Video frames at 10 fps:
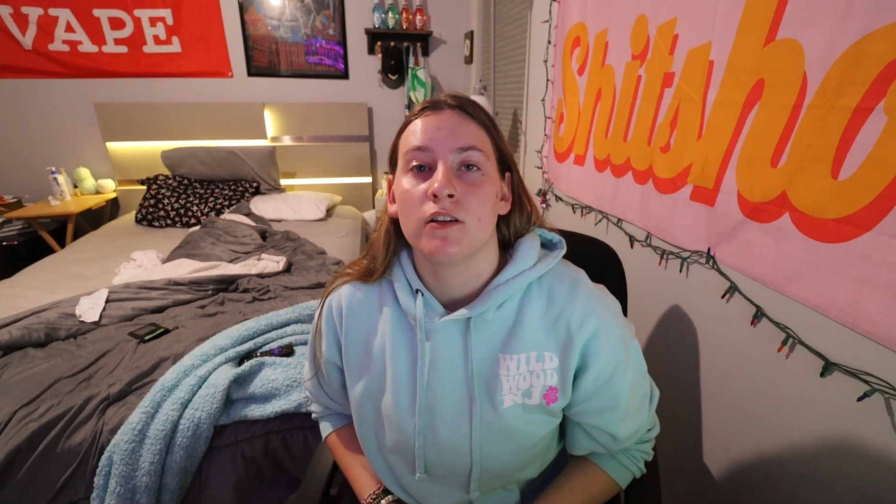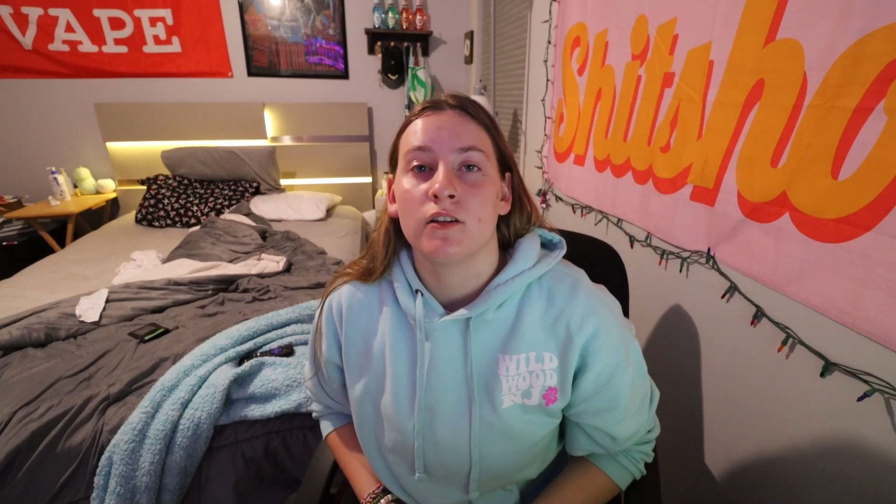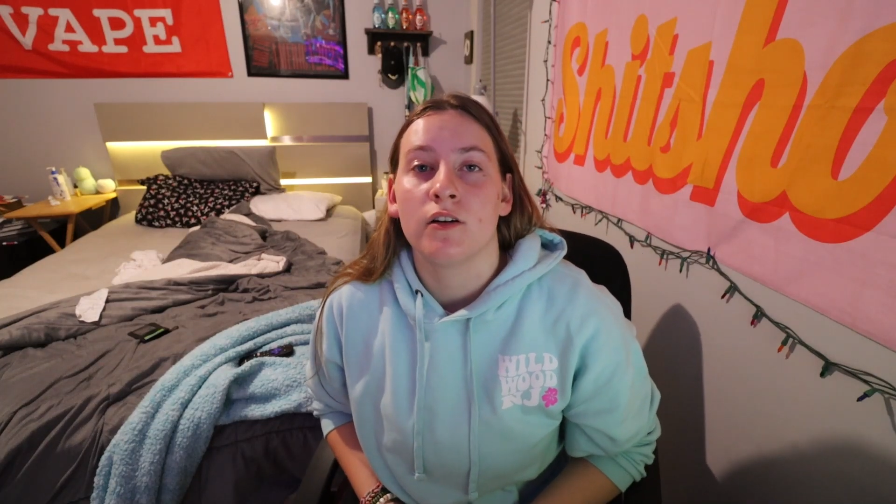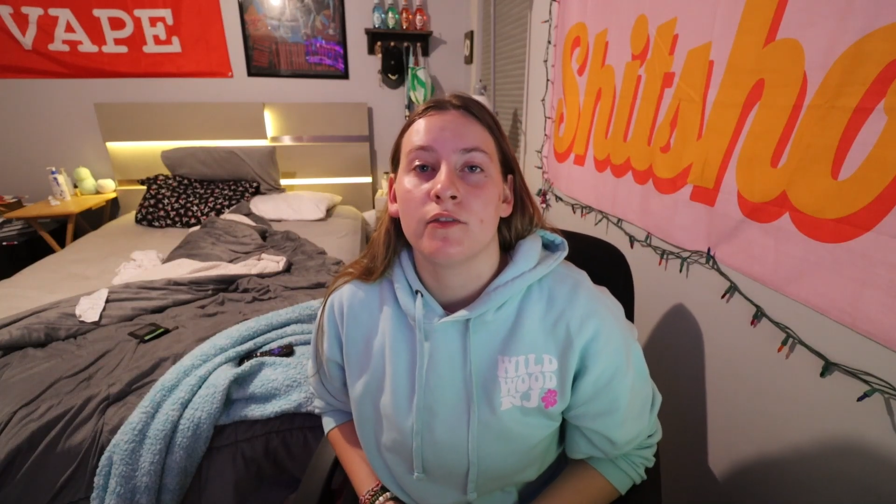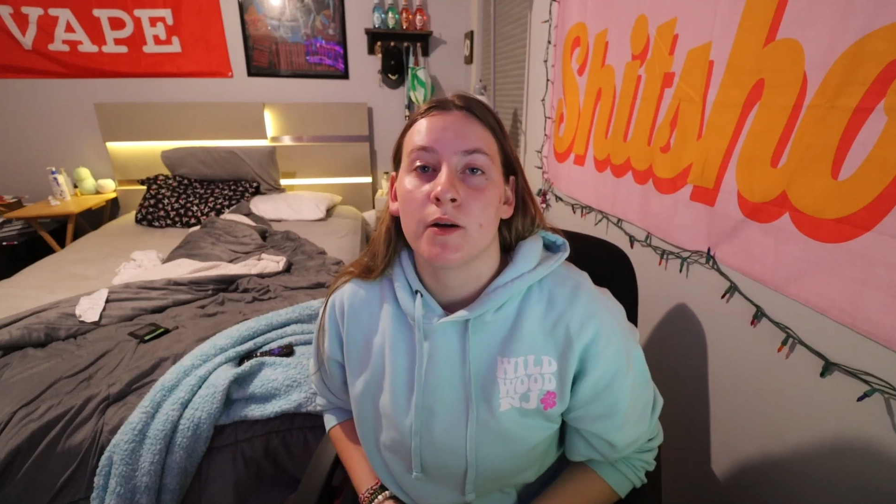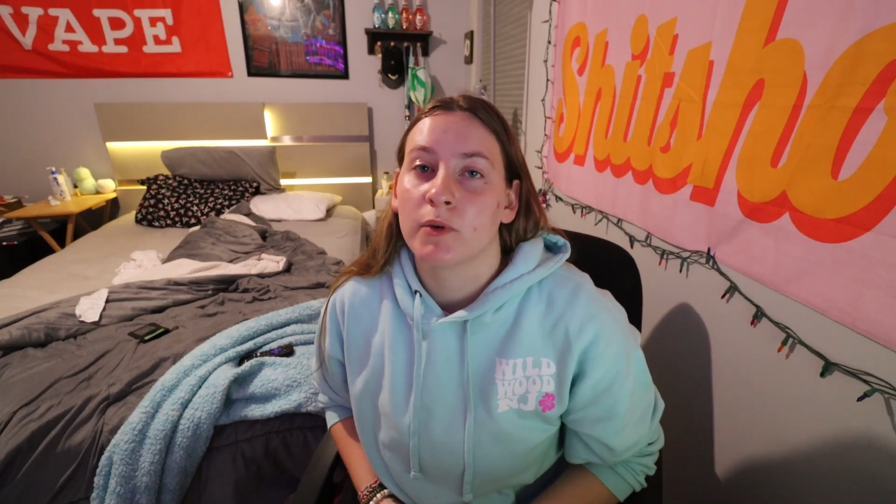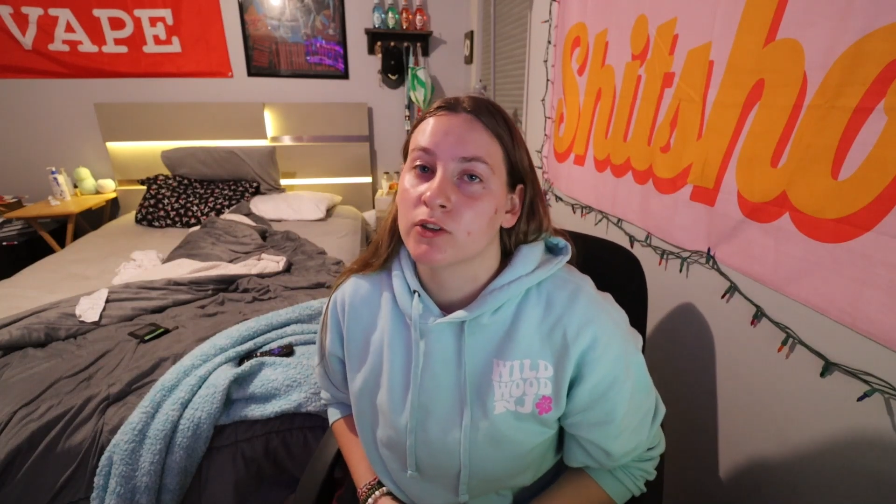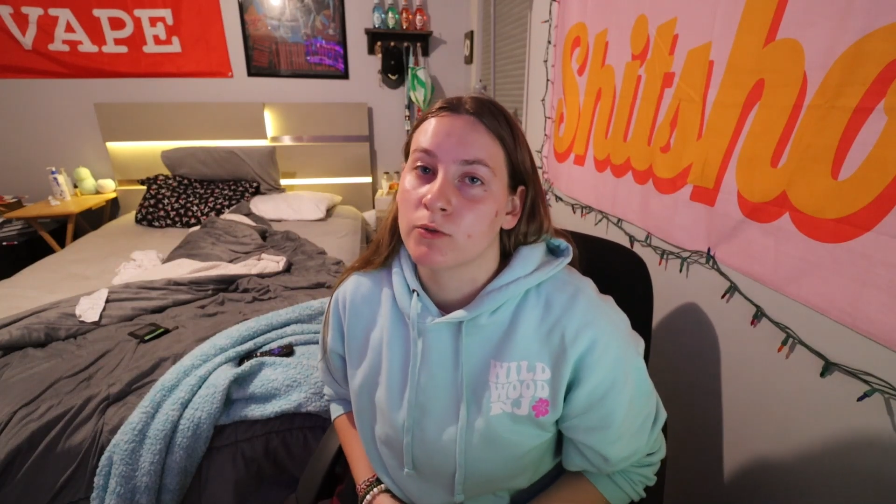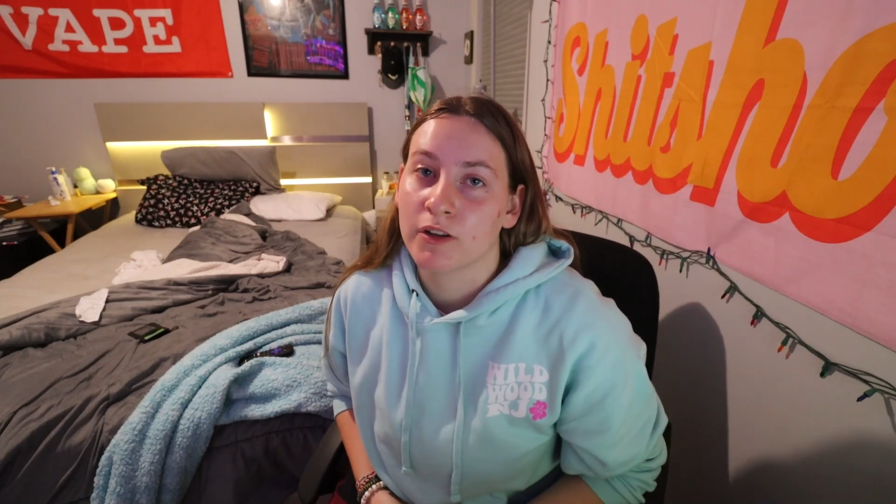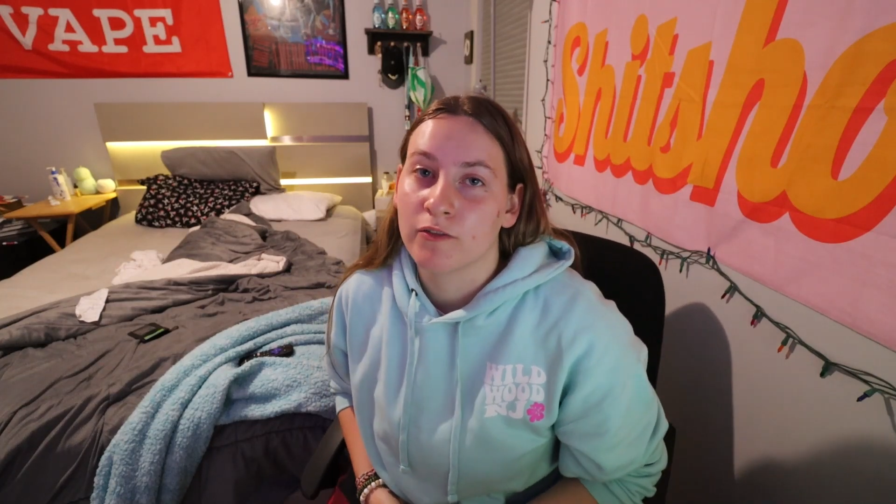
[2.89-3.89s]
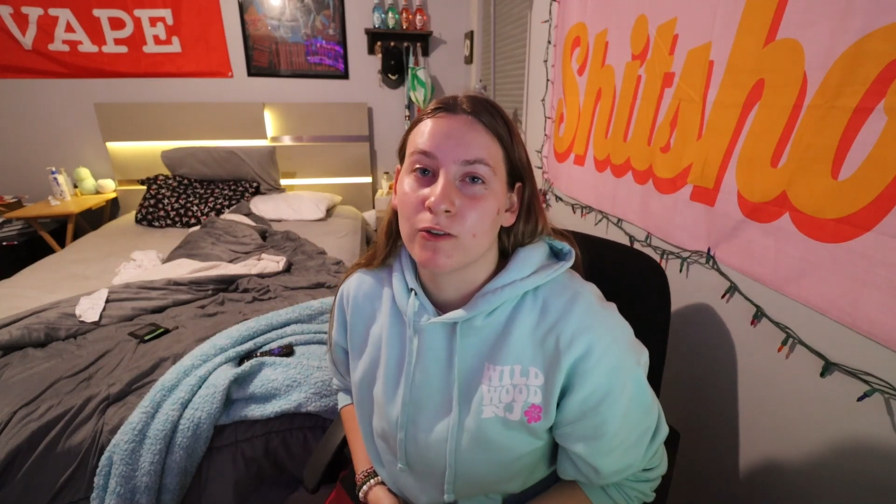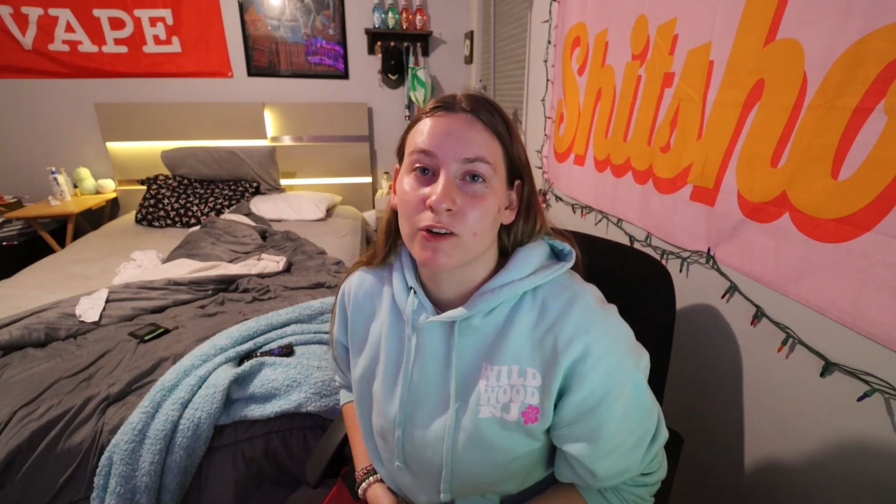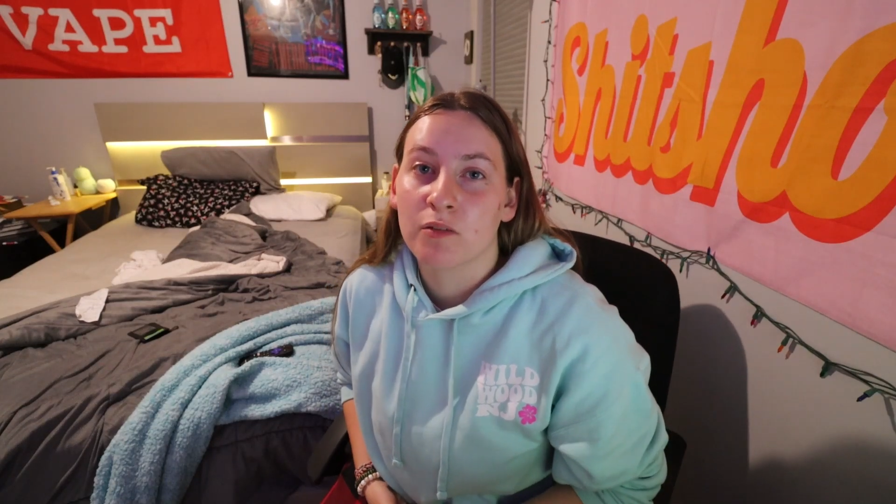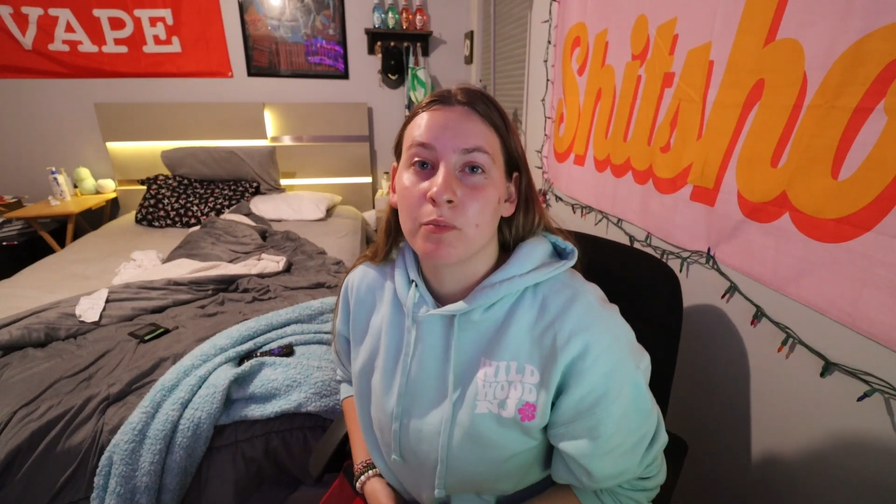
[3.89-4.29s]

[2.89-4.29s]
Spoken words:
November 24th,